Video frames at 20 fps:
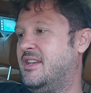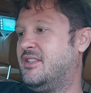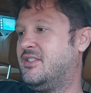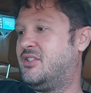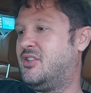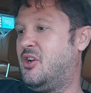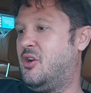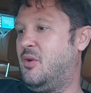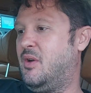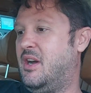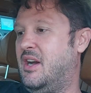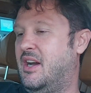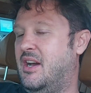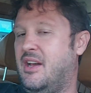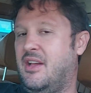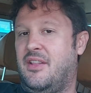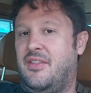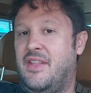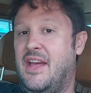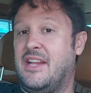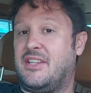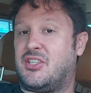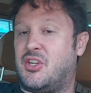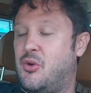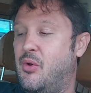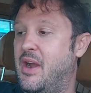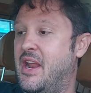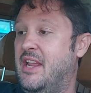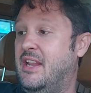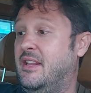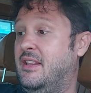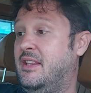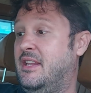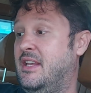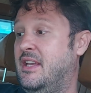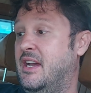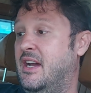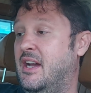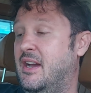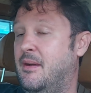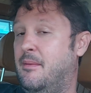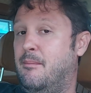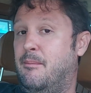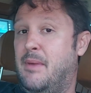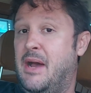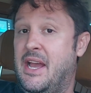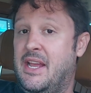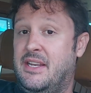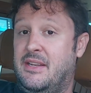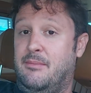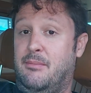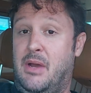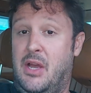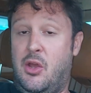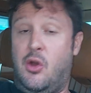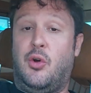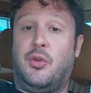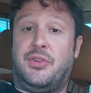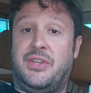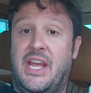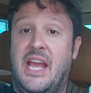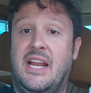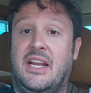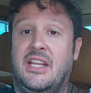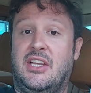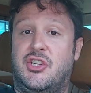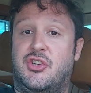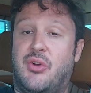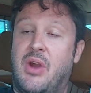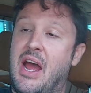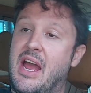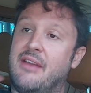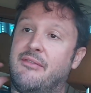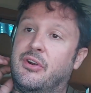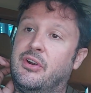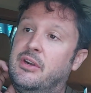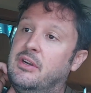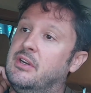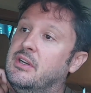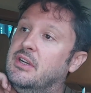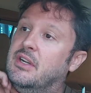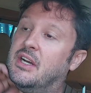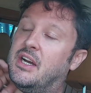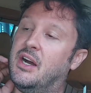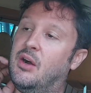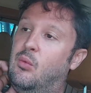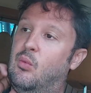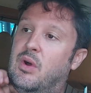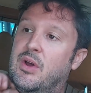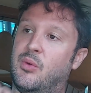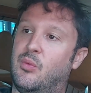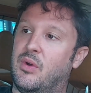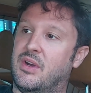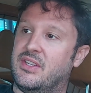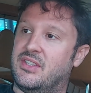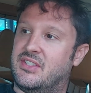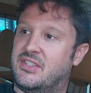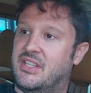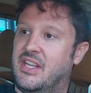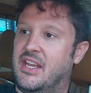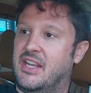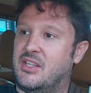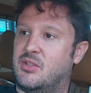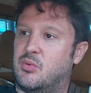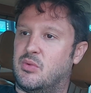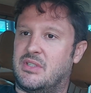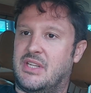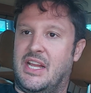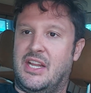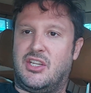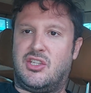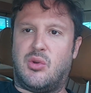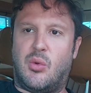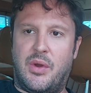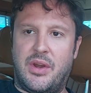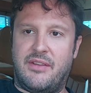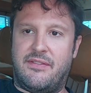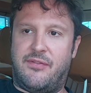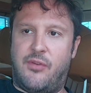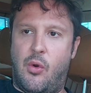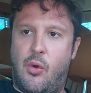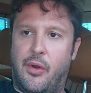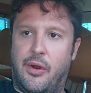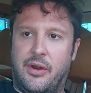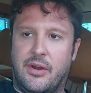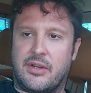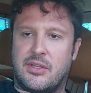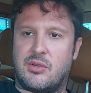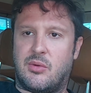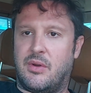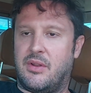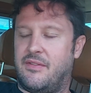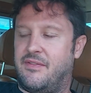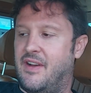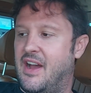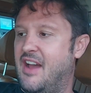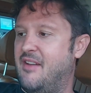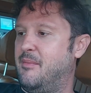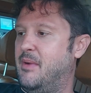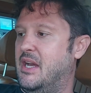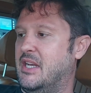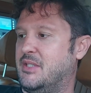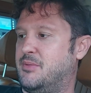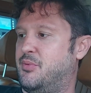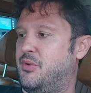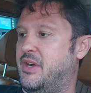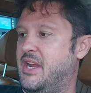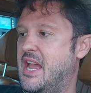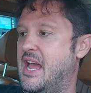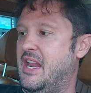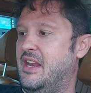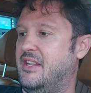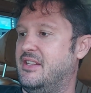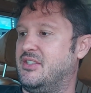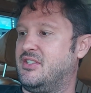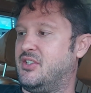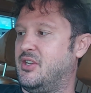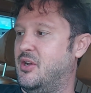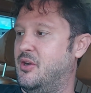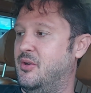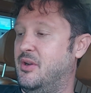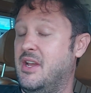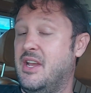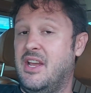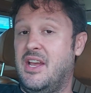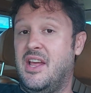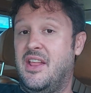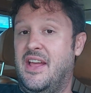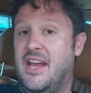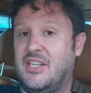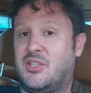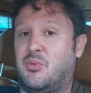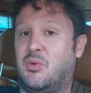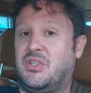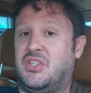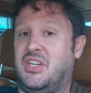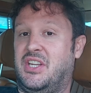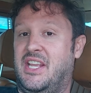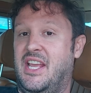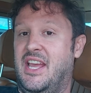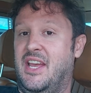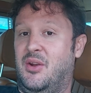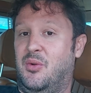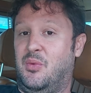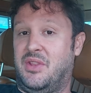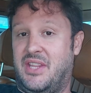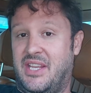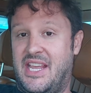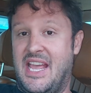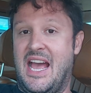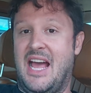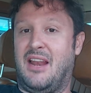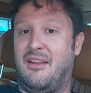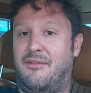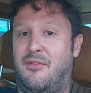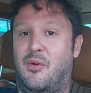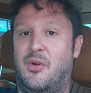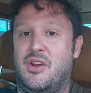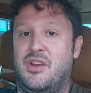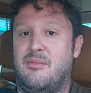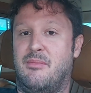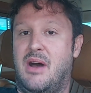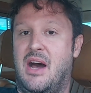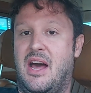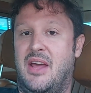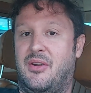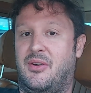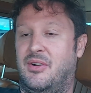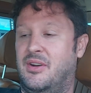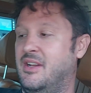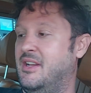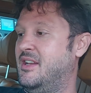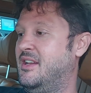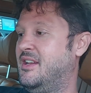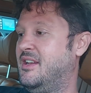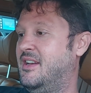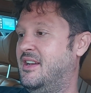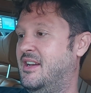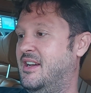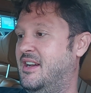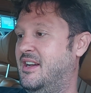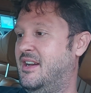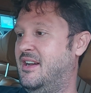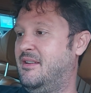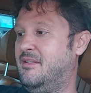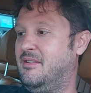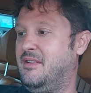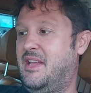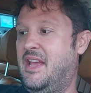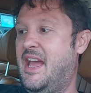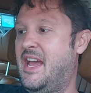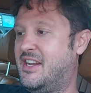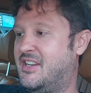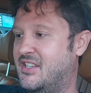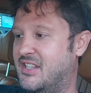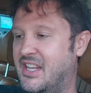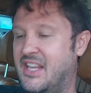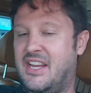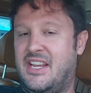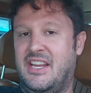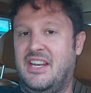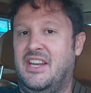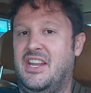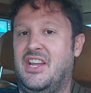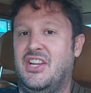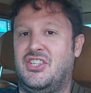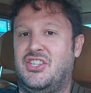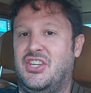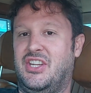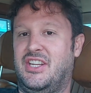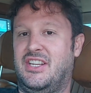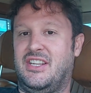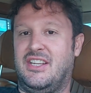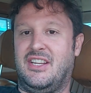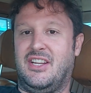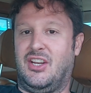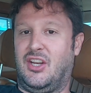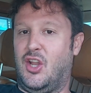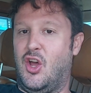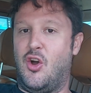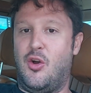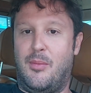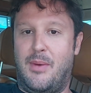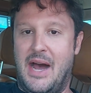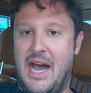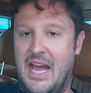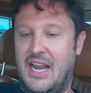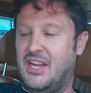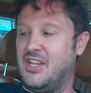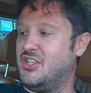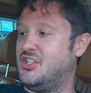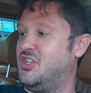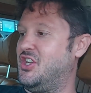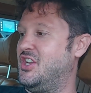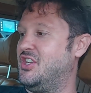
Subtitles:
So that's great. The my old daily driver 116 was like 25 miles per gallon. So that's what you get with the California model. Excellent condition, low mileage